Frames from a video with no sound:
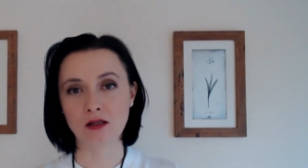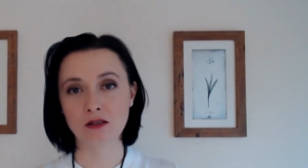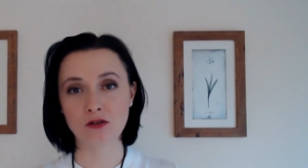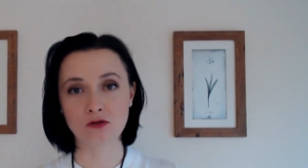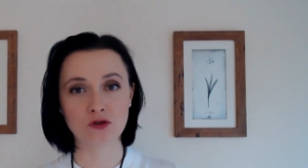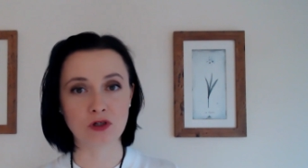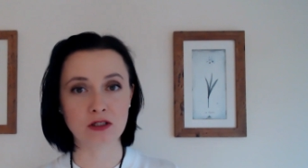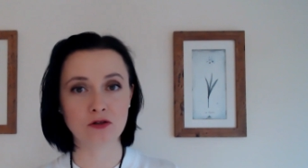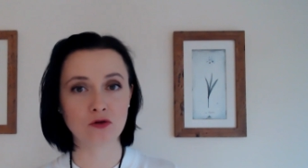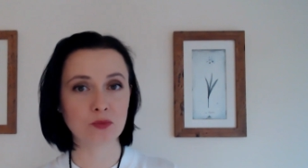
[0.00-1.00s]
that you treat
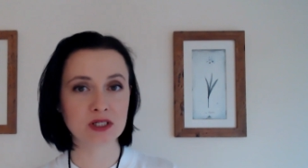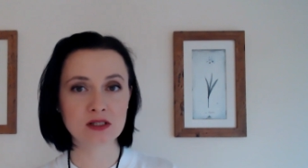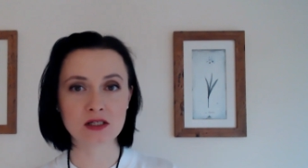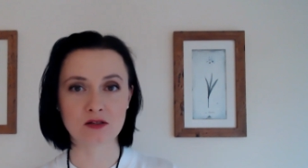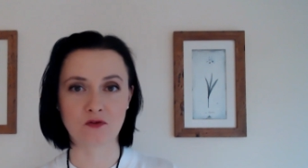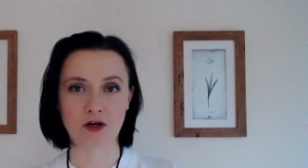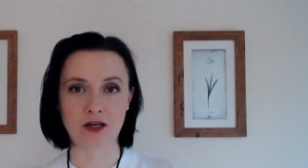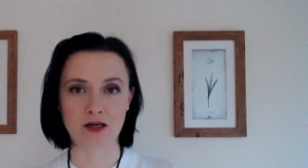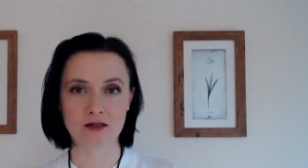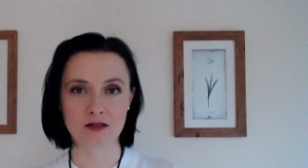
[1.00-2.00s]
your business
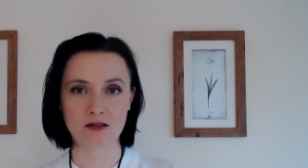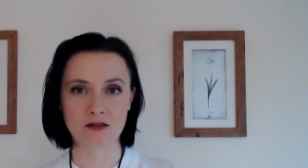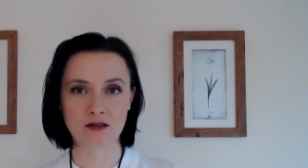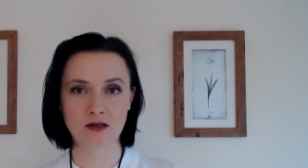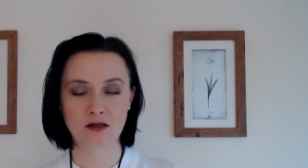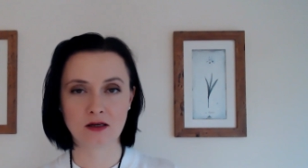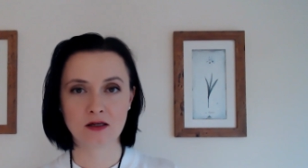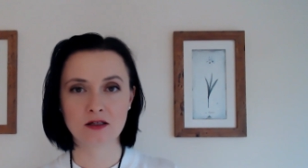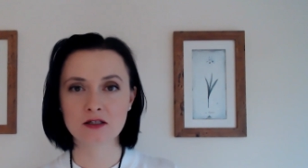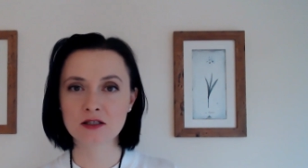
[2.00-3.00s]
finances.
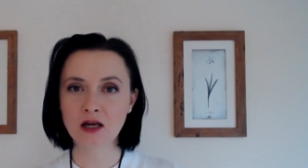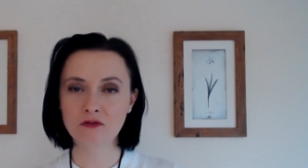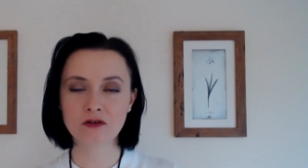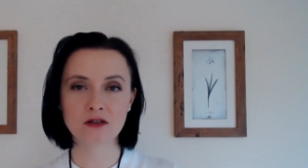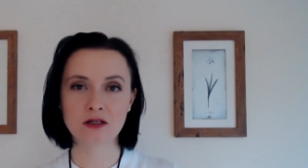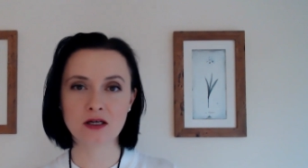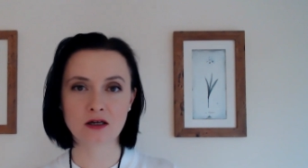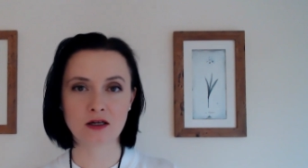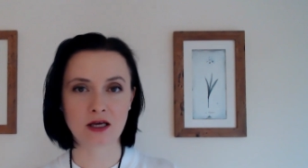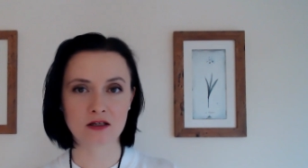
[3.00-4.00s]
There's definitely a
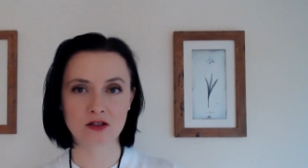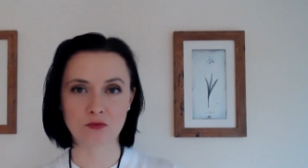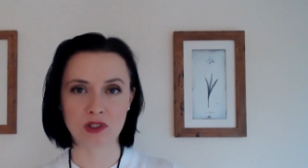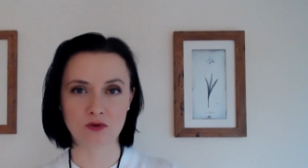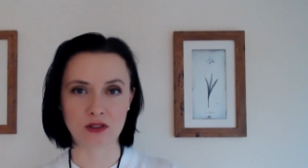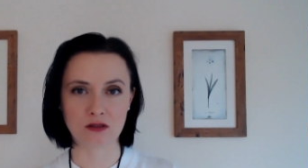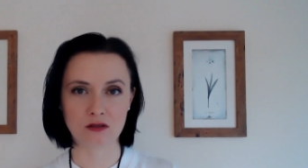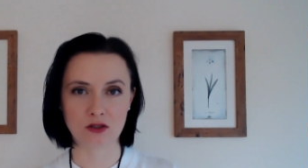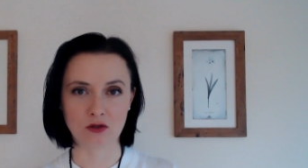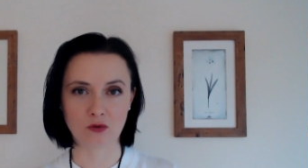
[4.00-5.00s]
connection between the
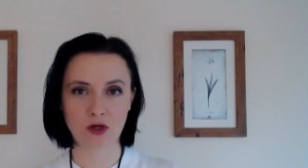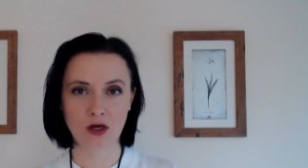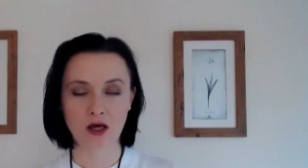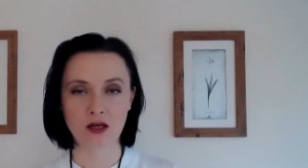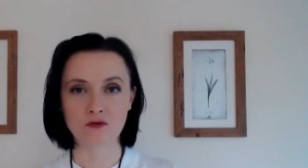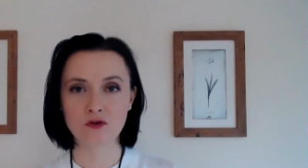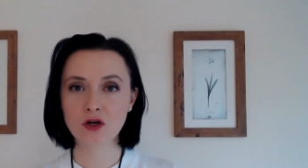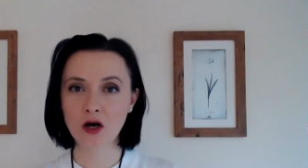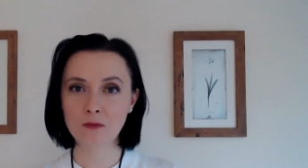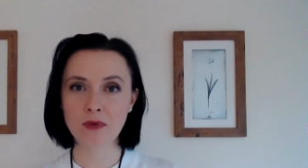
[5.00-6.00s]
two. If you
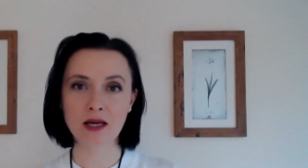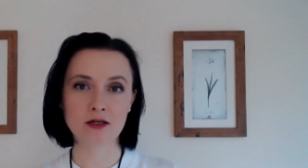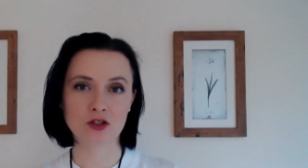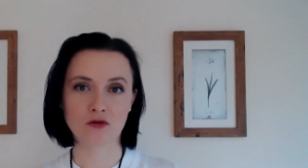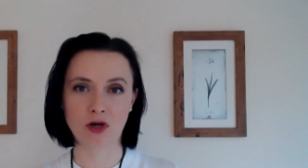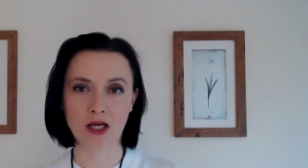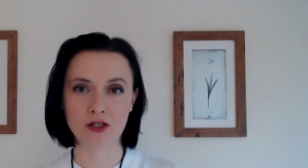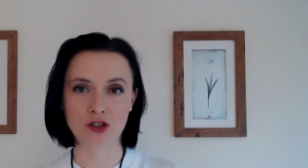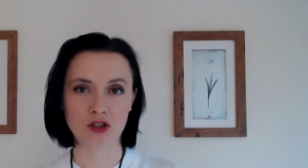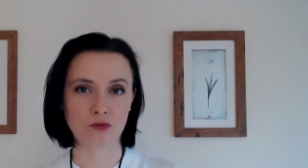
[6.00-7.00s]
can't manage your
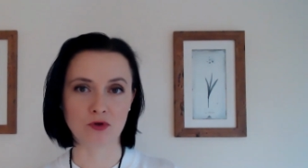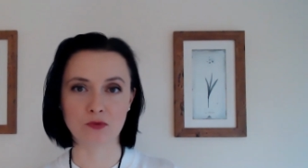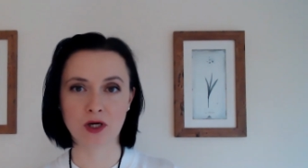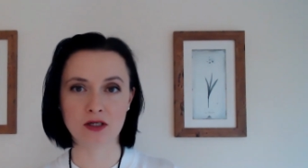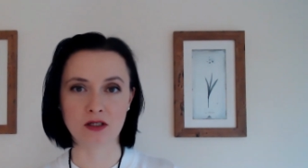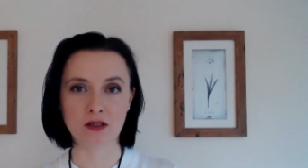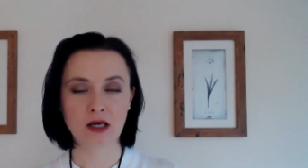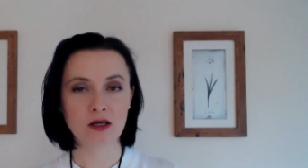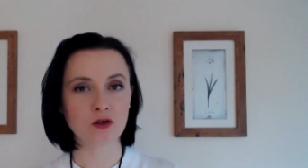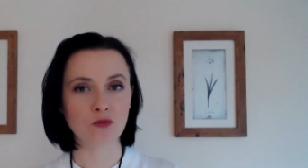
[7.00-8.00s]
relationship with money,
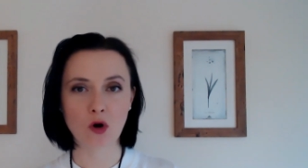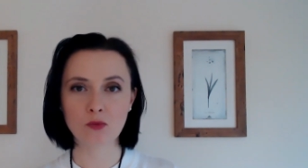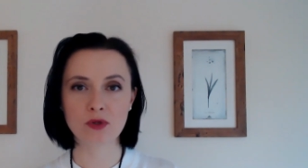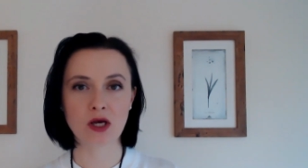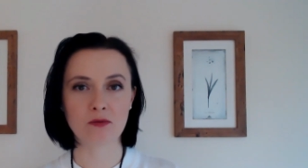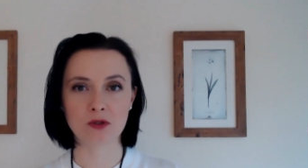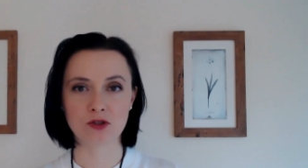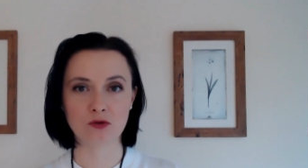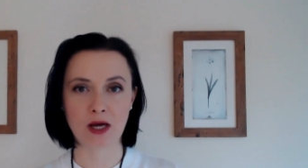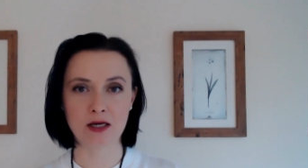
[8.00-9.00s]
you won't be able
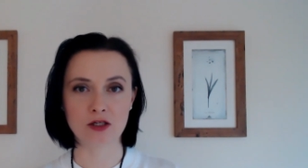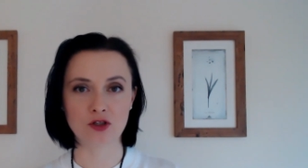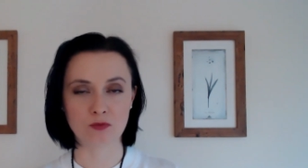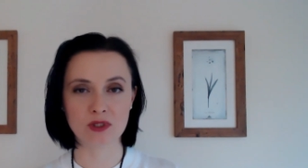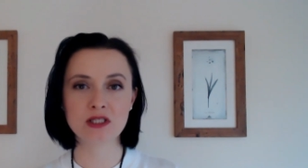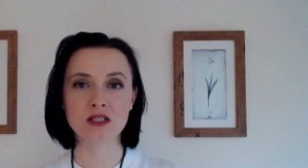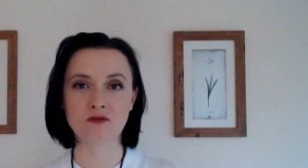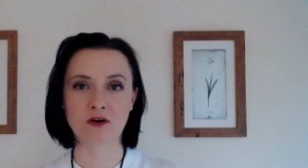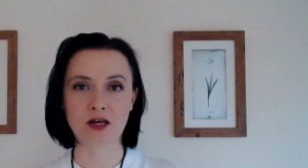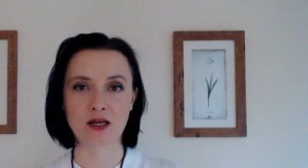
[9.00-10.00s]
to manage your business
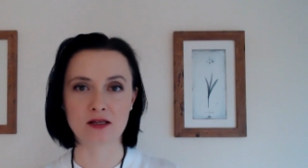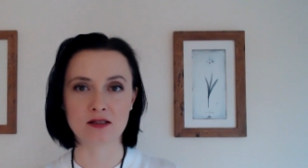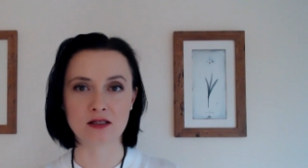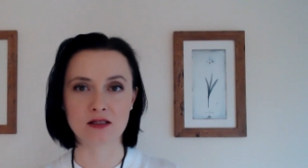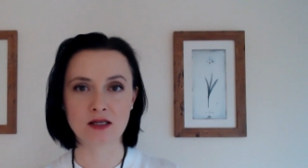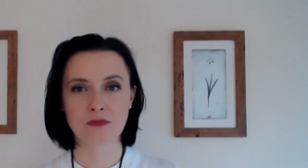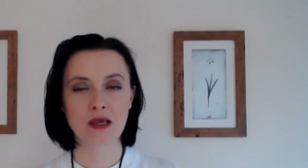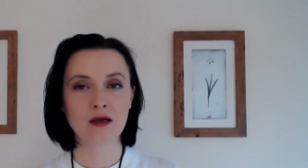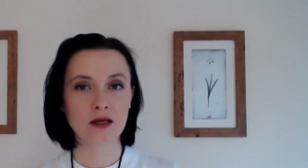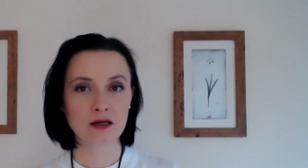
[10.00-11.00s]
finances
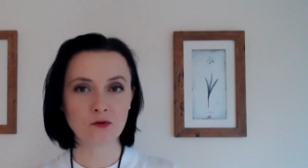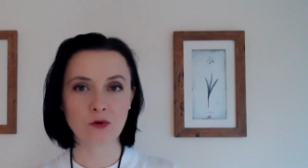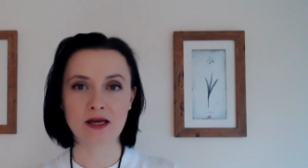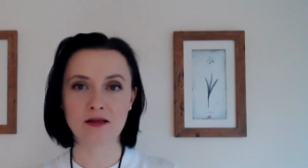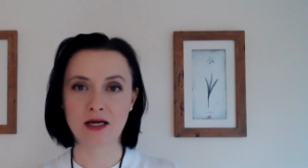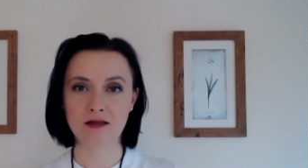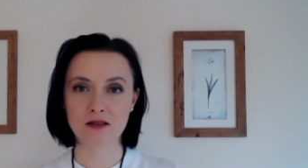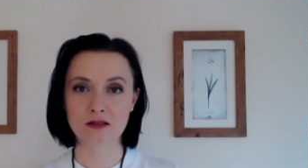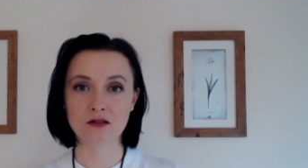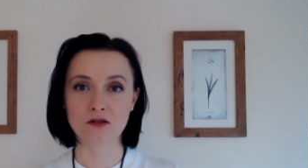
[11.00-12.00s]
in a way that
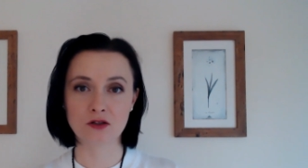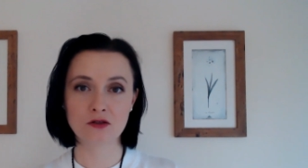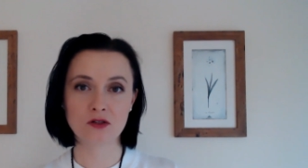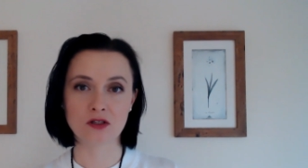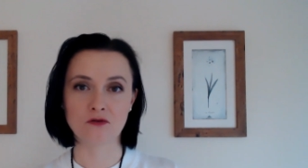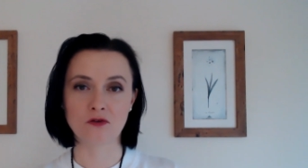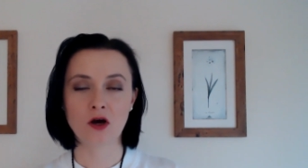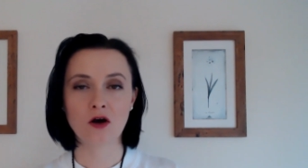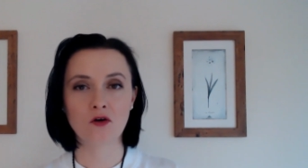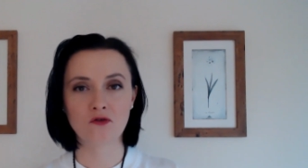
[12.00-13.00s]
is conducive
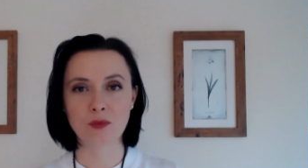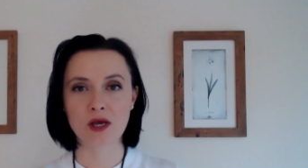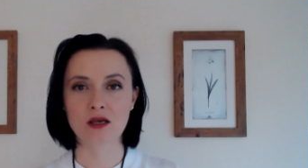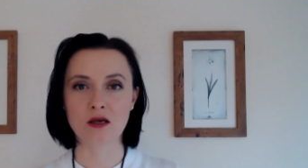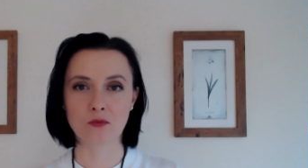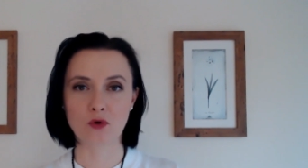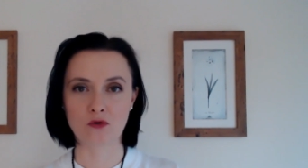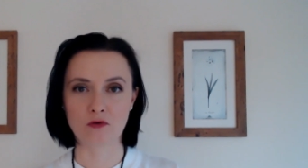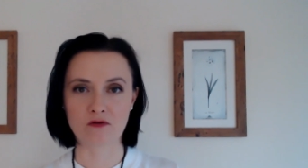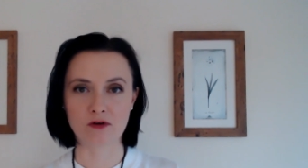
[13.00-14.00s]
of making more
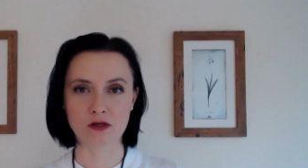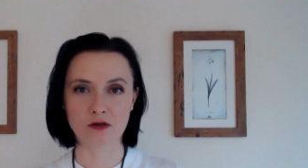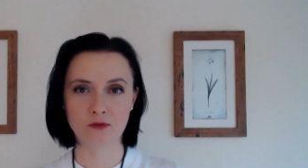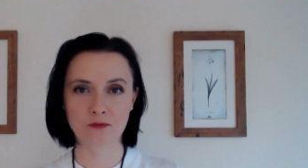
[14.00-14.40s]
revenue.